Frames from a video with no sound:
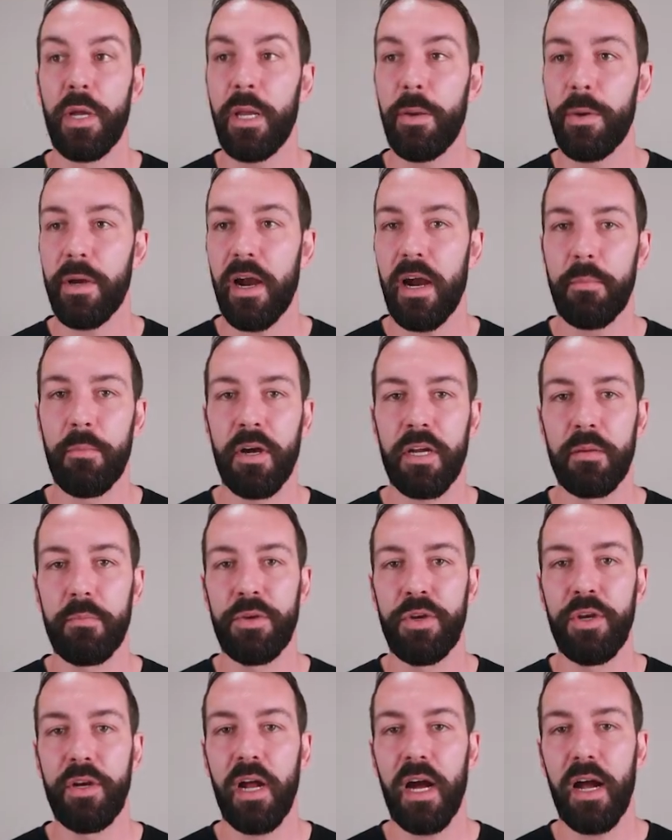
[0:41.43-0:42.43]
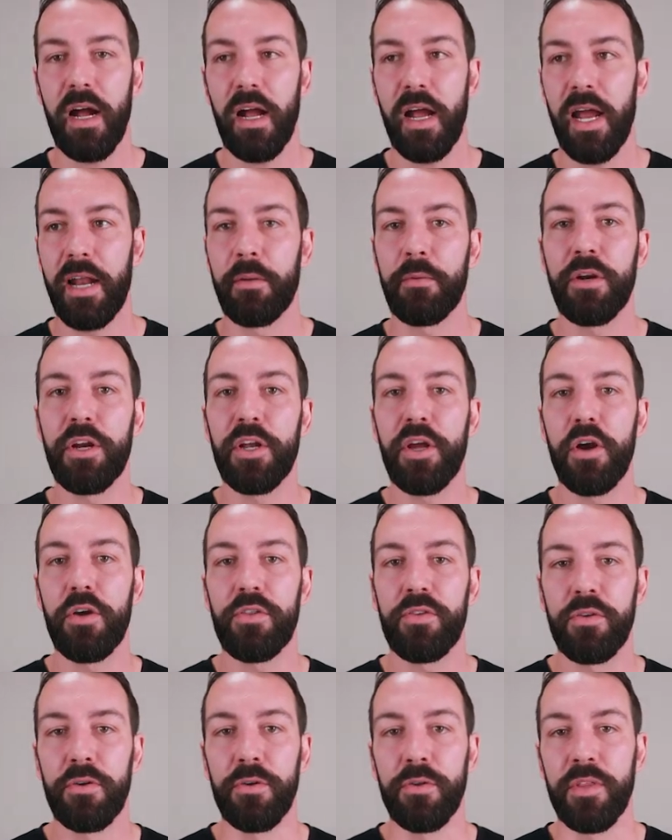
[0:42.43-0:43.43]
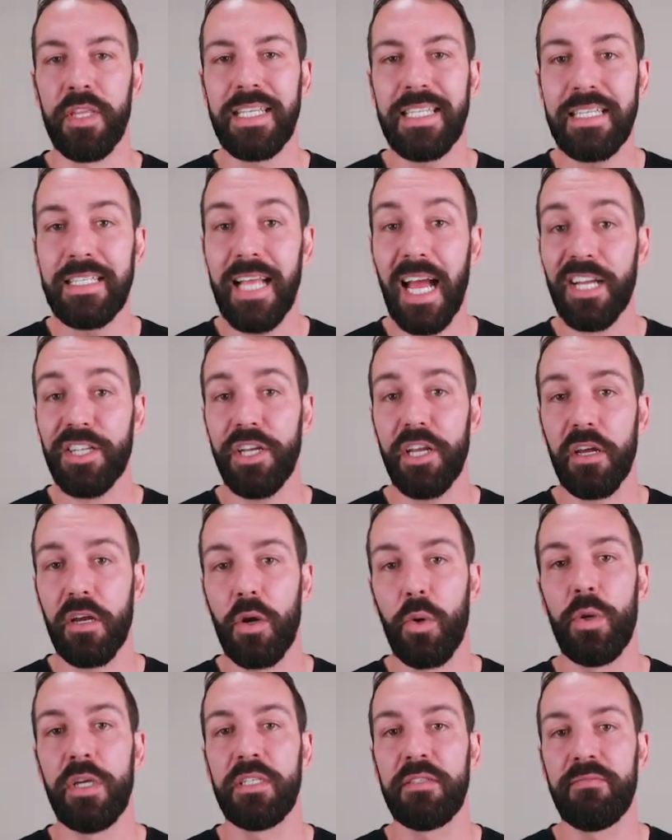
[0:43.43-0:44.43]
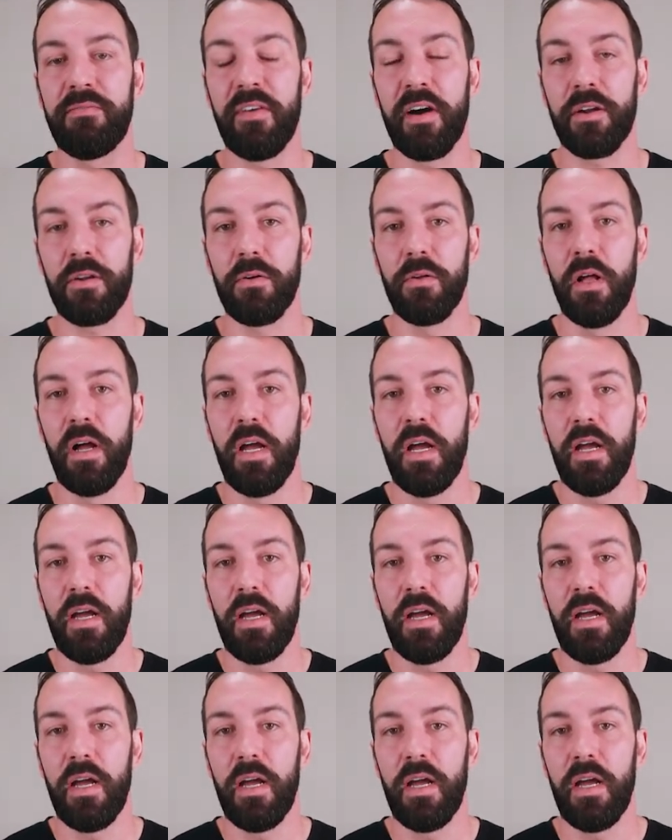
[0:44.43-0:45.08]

here we are at my computer and I'm going to go through. This is actually a quiz funnel.